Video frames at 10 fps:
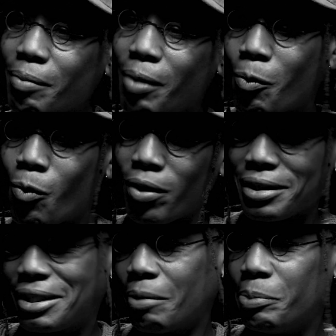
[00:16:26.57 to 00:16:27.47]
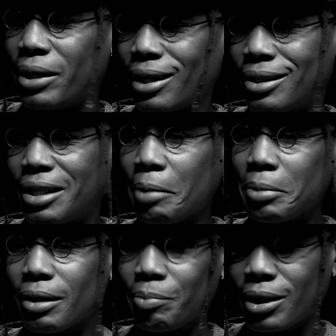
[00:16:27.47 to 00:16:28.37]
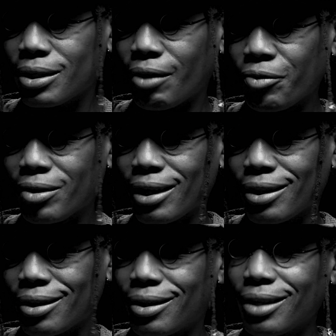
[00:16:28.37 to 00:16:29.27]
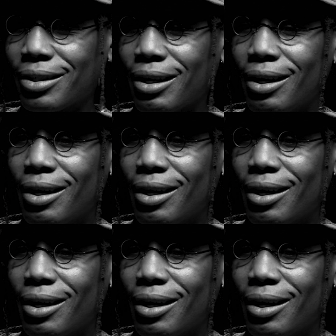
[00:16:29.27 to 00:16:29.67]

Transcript: about wanting to be accepted because I feel like that's